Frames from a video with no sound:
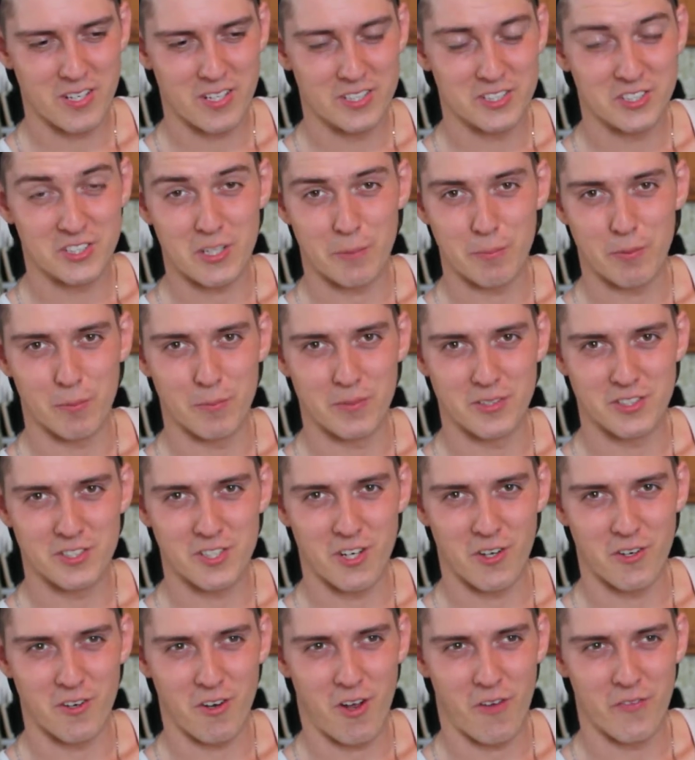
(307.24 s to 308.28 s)
supplements
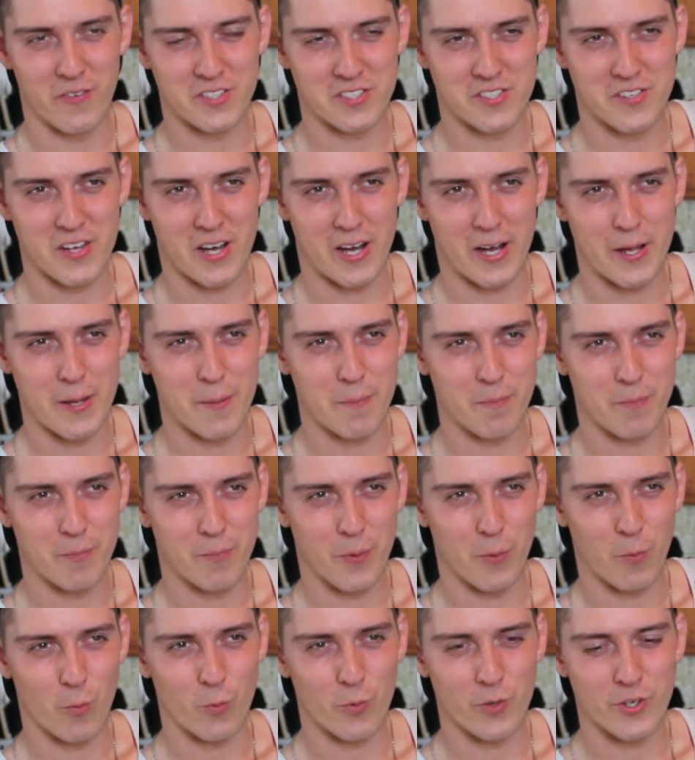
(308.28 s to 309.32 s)
on this diet,
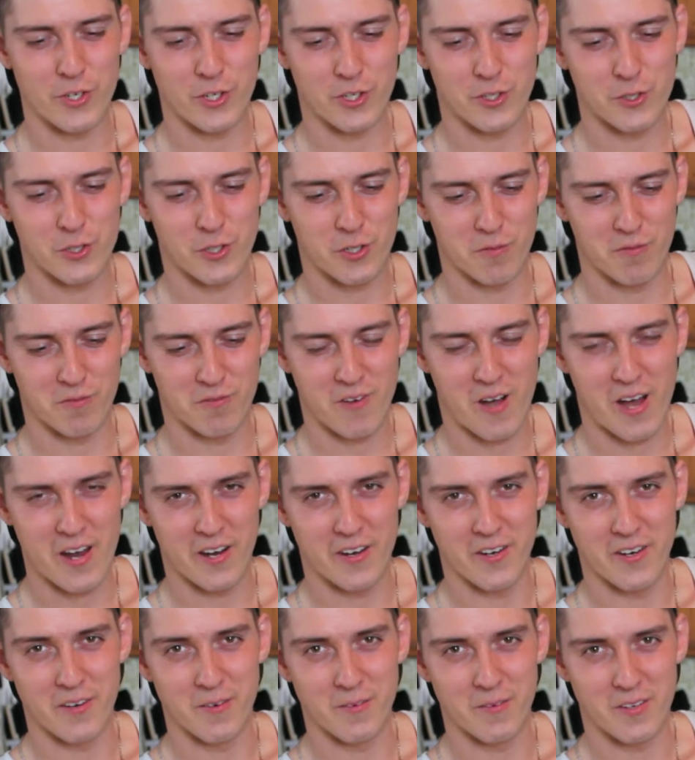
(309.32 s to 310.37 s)
but you can
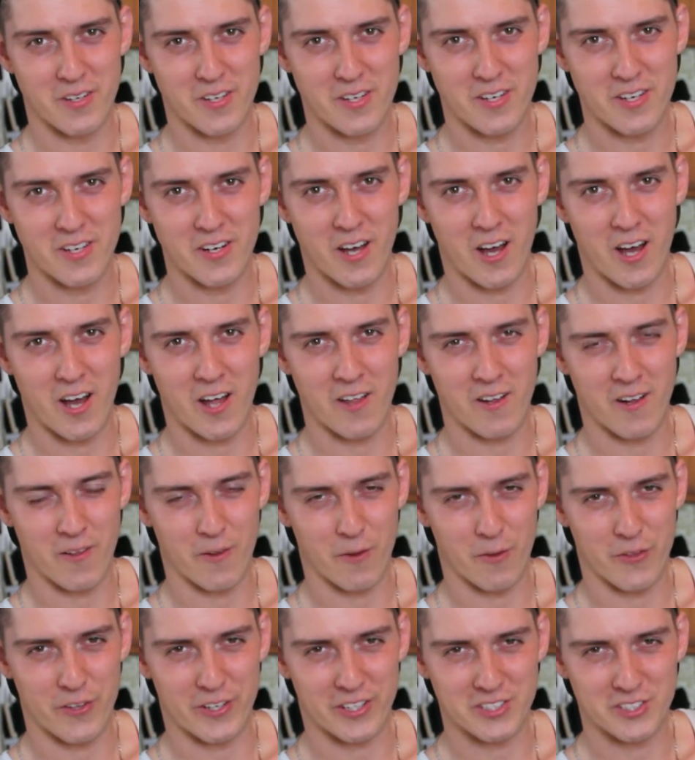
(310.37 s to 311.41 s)
find it in
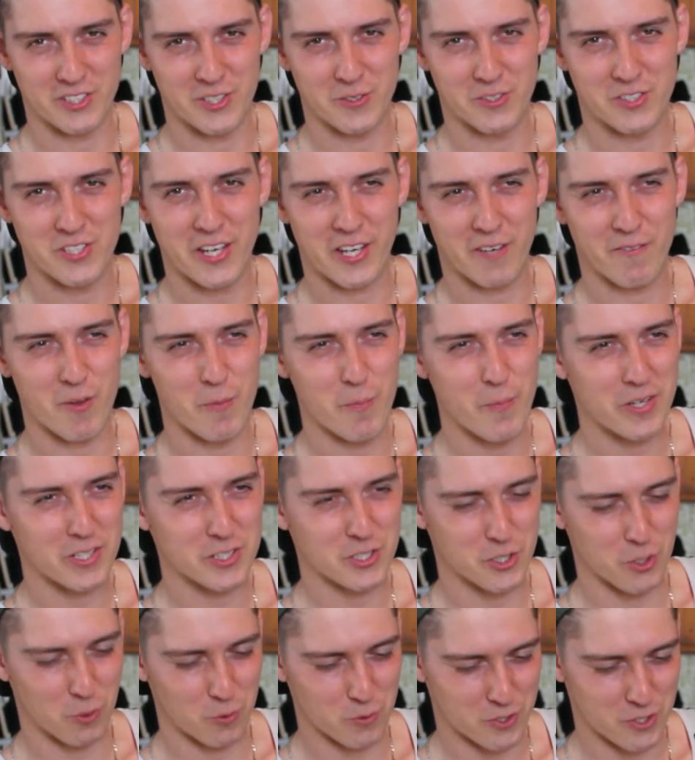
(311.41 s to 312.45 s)
other things. He was saying if you
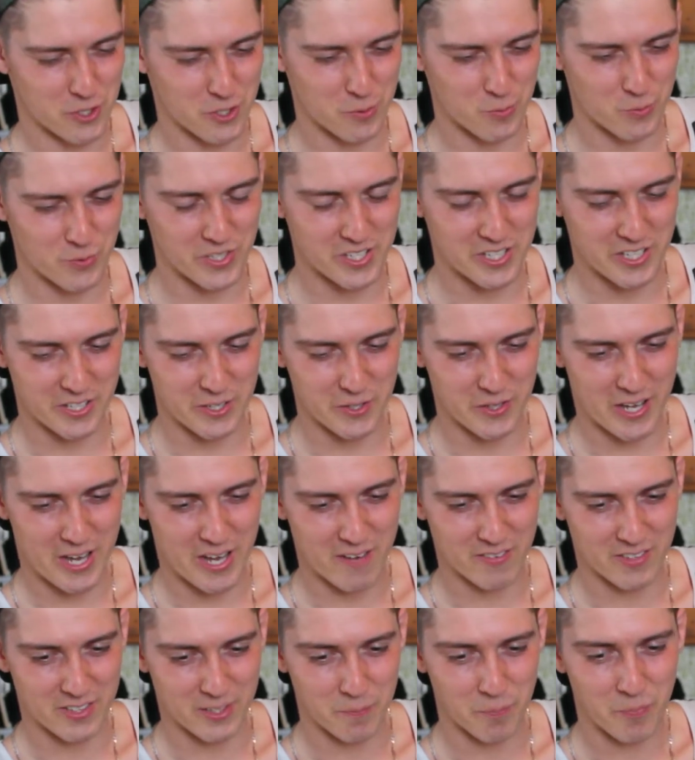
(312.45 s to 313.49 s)
mix those three, you'd
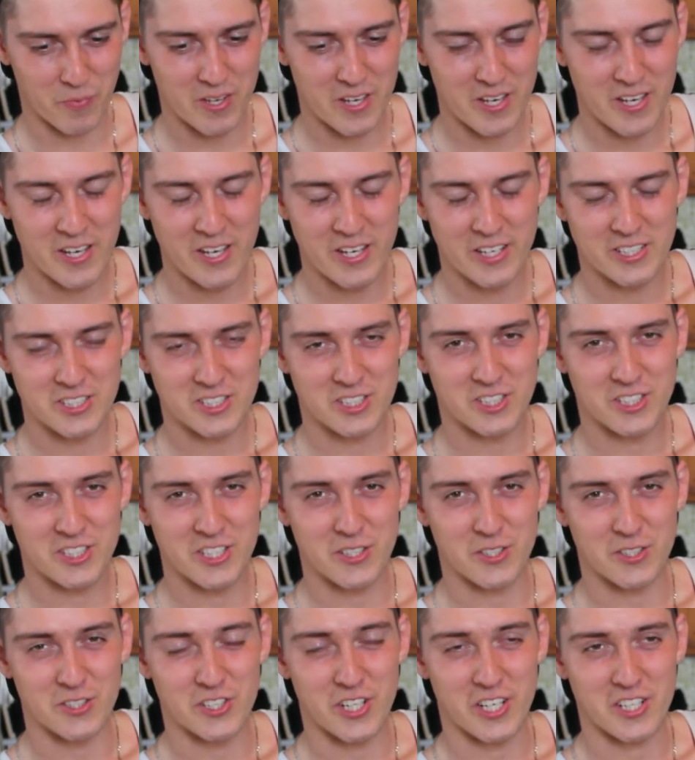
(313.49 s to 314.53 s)
have a
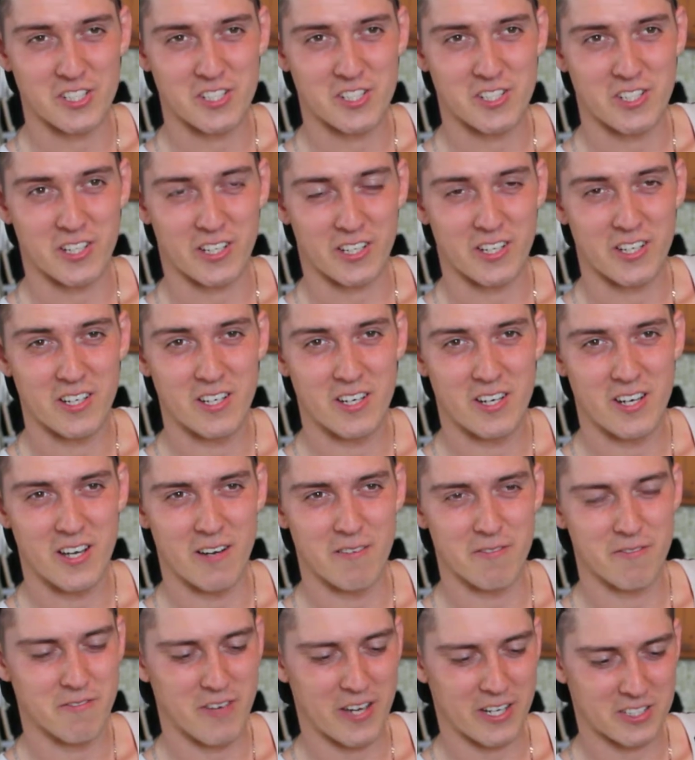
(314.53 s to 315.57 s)
synergistic
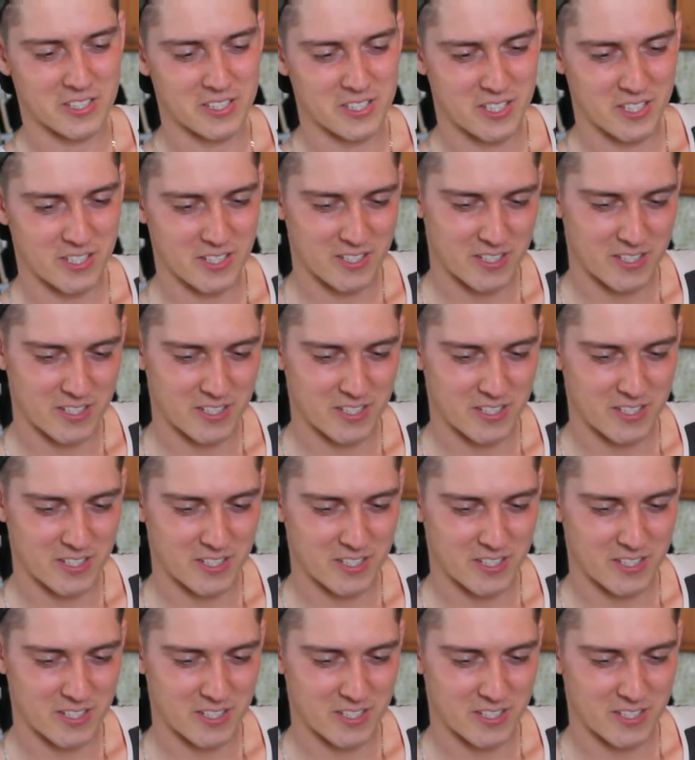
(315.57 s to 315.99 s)
effect.